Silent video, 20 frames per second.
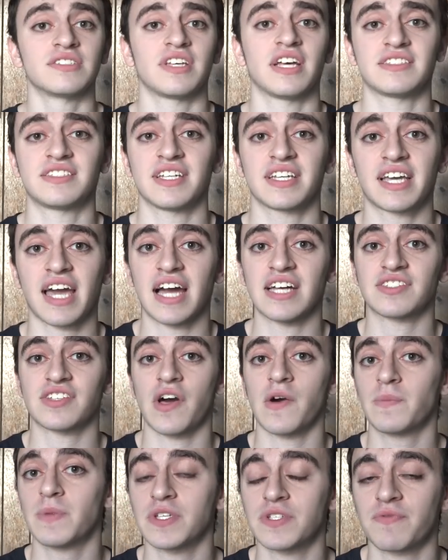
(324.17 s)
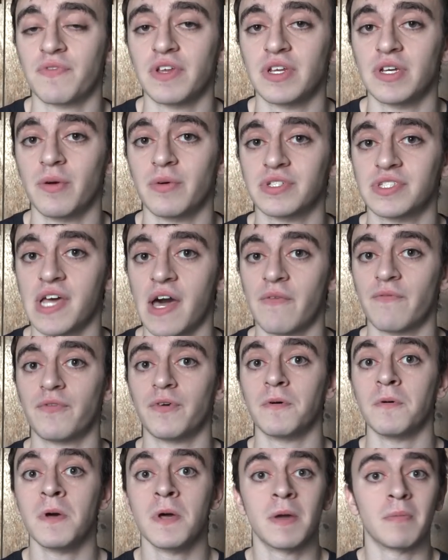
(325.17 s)
So that's it, guys. I hope this video was
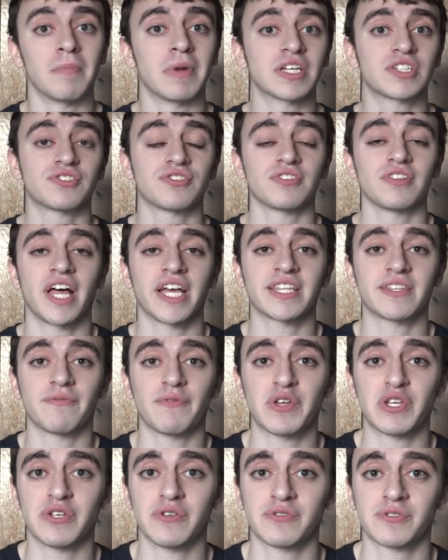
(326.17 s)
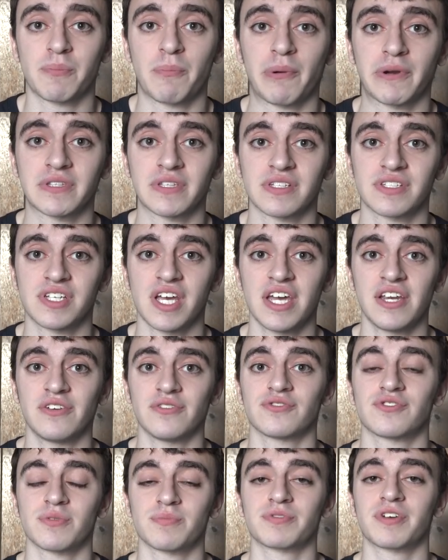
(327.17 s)
helpful. Make sure to like the video, support the
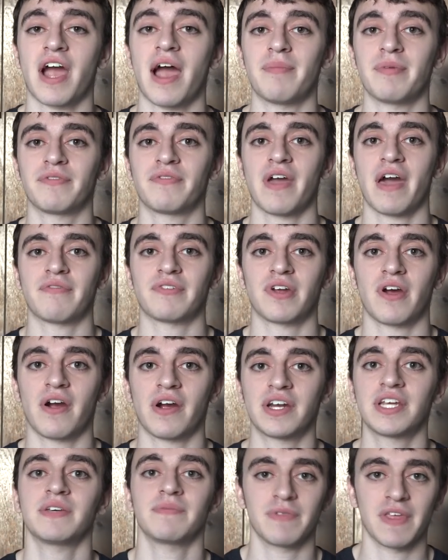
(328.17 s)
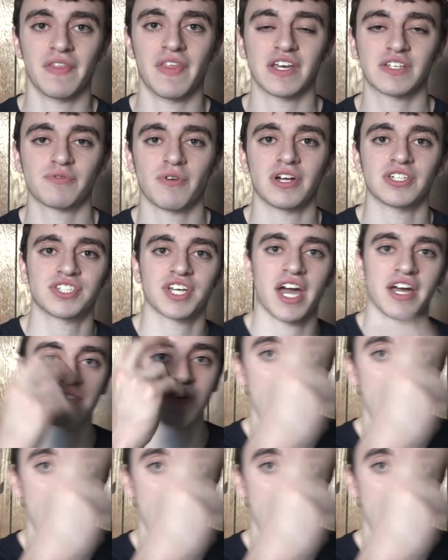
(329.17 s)
channel, subscribe if you haven't already, and thanks for watching, guys.